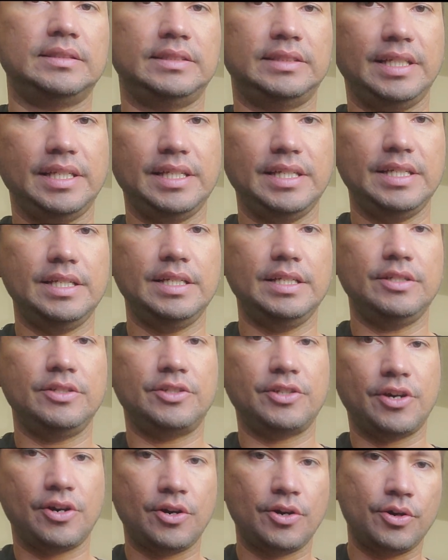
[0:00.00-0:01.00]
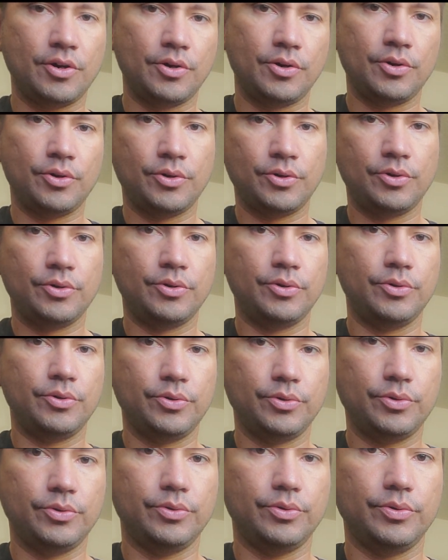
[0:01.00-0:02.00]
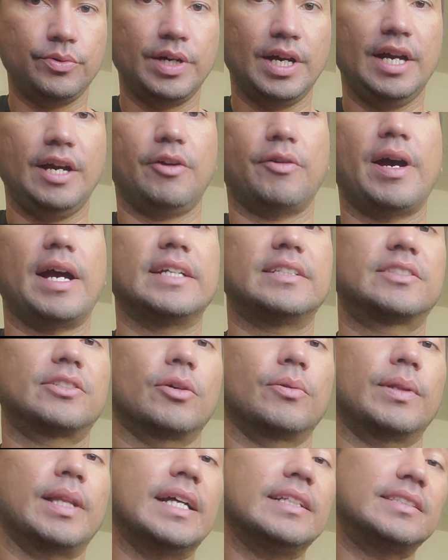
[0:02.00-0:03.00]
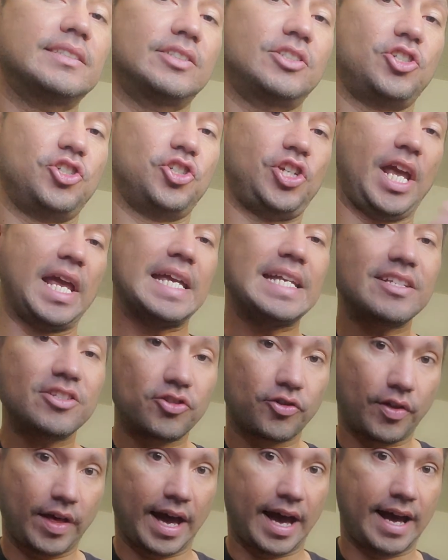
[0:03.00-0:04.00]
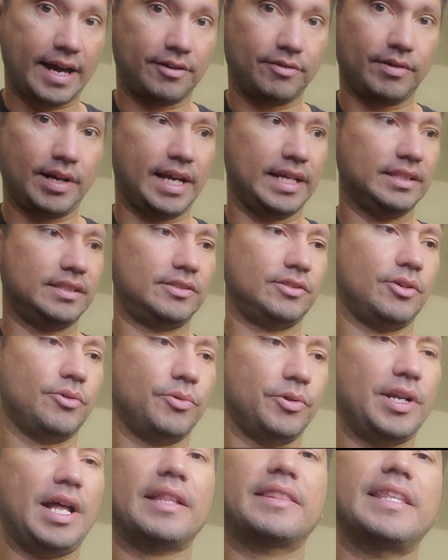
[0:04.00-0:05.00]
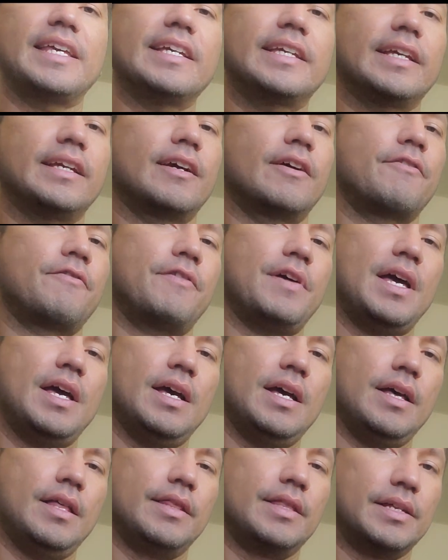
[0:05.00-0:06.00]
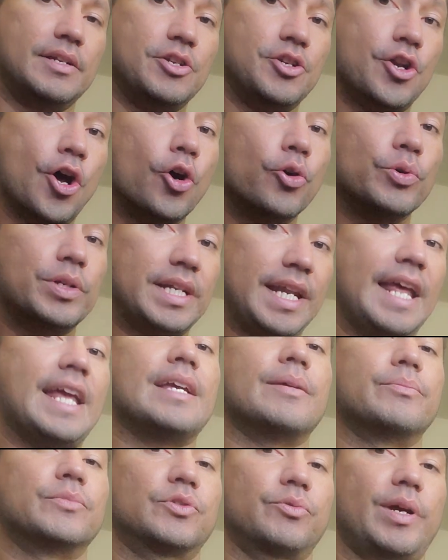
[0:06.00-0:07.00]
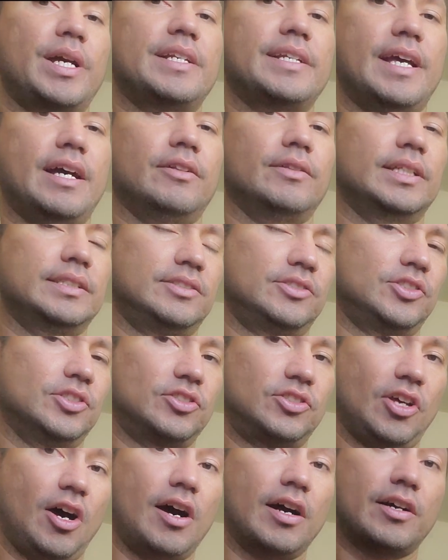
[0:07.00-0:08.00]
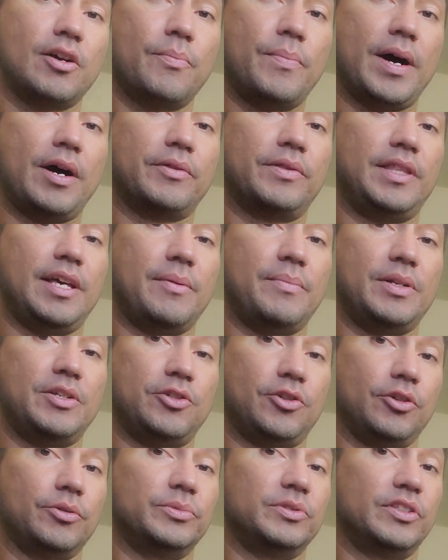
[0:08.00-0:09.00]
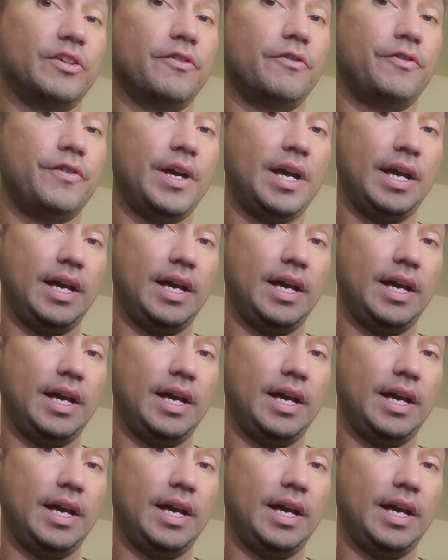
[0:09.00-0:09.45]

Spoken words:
ti do, right? So let's change that, right? So we're not thinking of the note names right now. Let's just talk about them in terms of